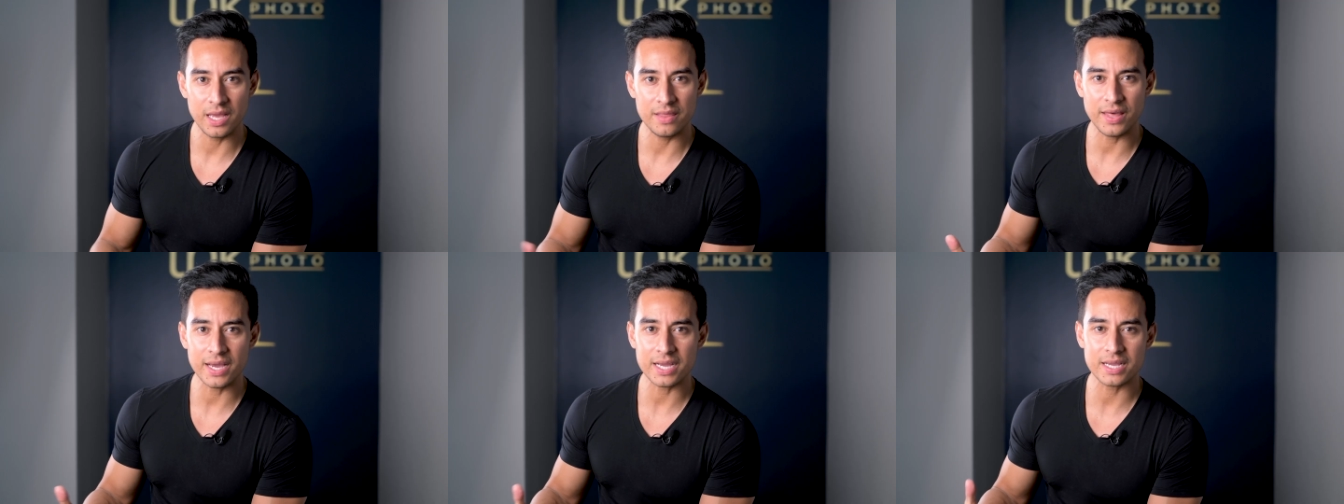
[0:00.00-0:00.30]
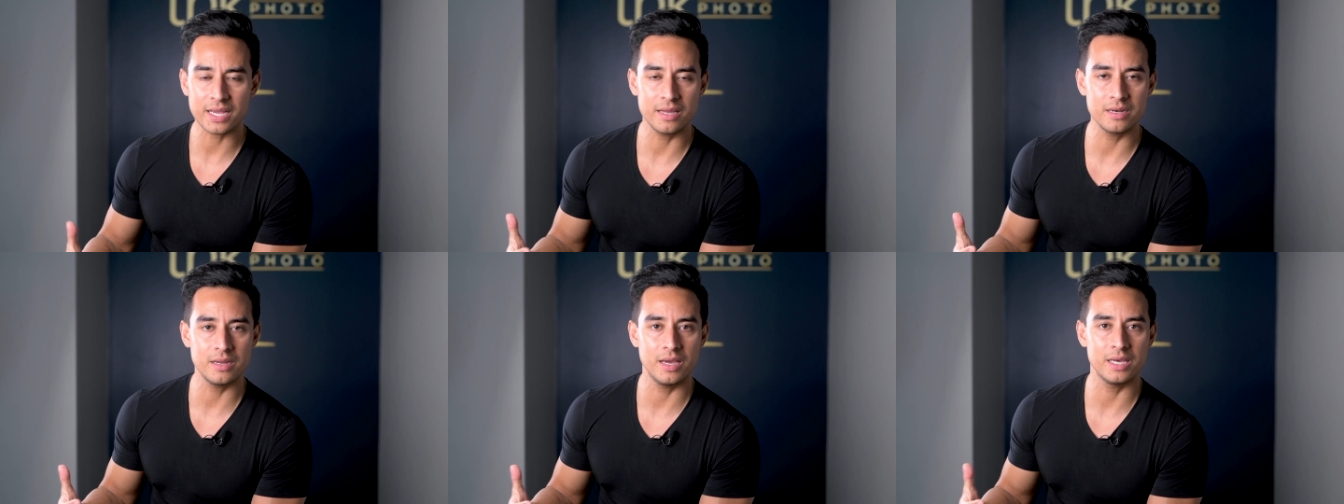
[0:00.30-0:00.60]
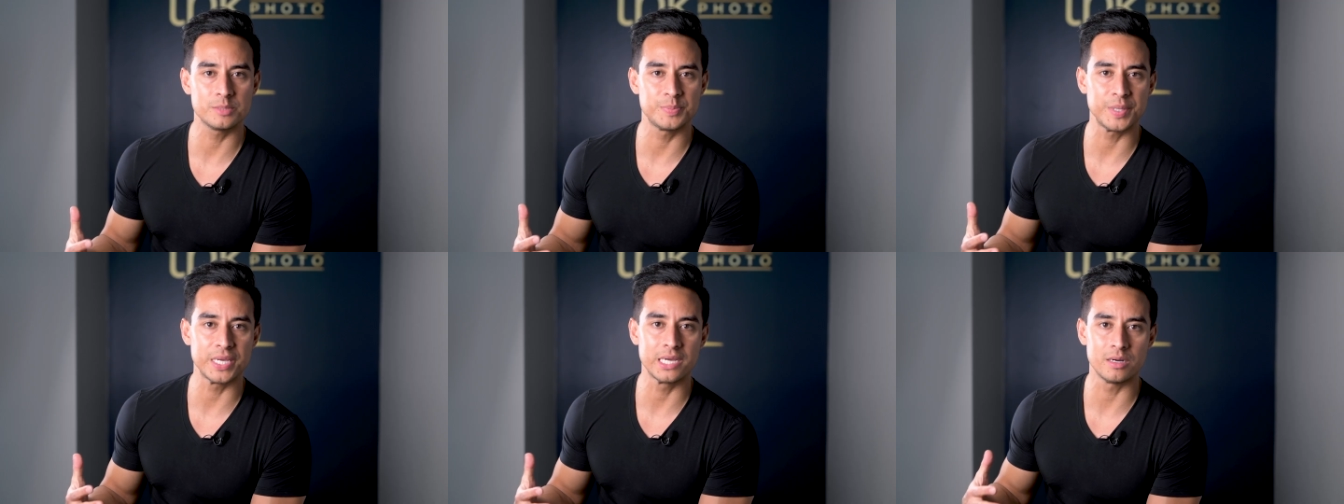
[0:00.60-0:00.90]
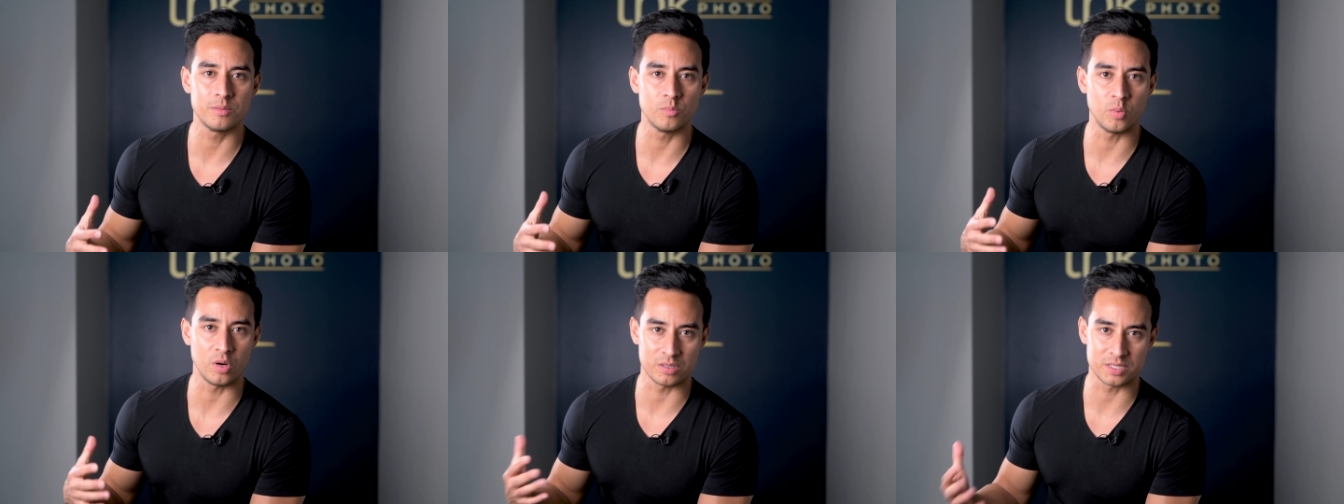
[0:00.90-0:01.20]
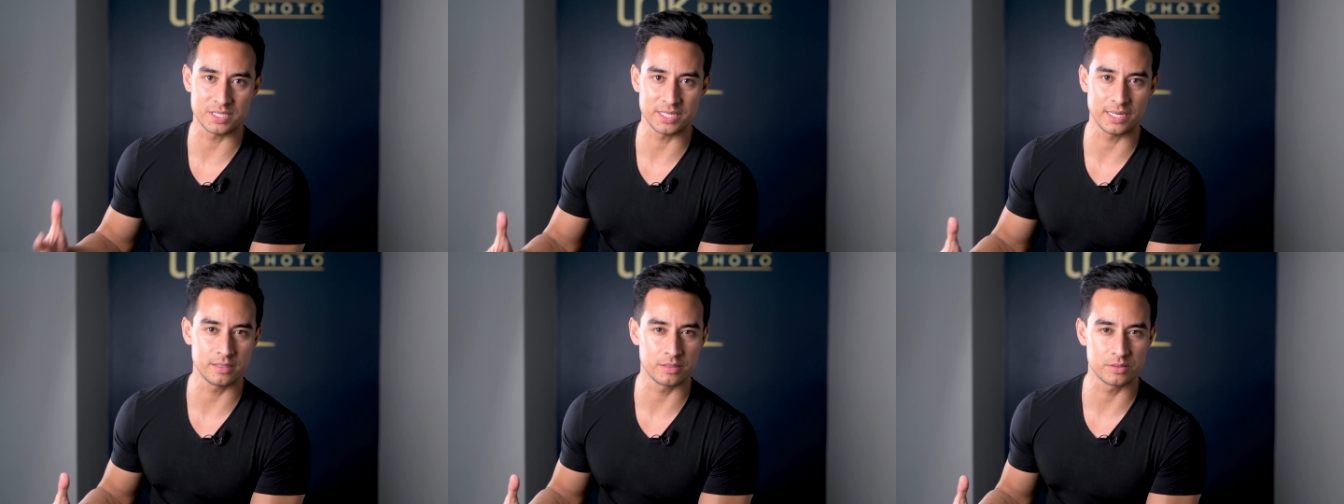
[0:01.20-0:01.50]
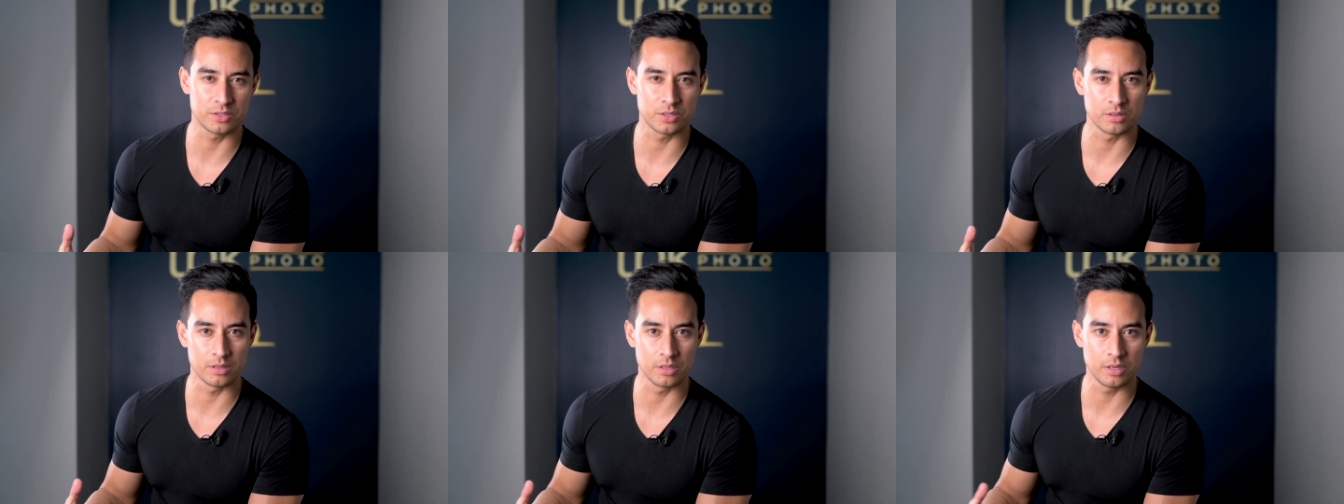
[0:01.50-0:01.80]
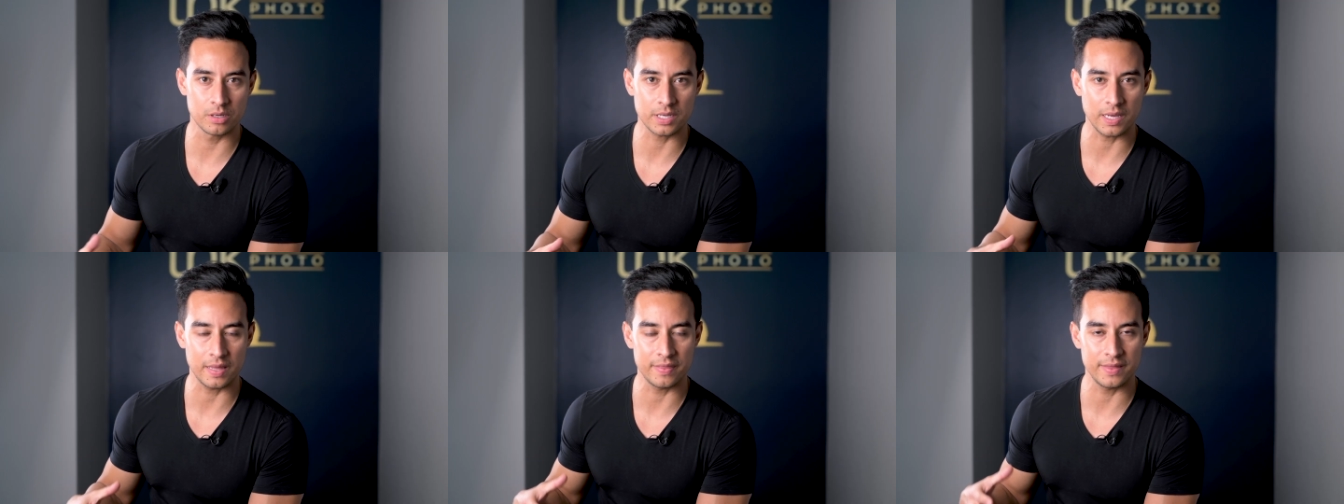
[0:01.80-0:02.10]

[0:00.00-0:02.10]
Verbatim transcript: And that kind of has become our signature look.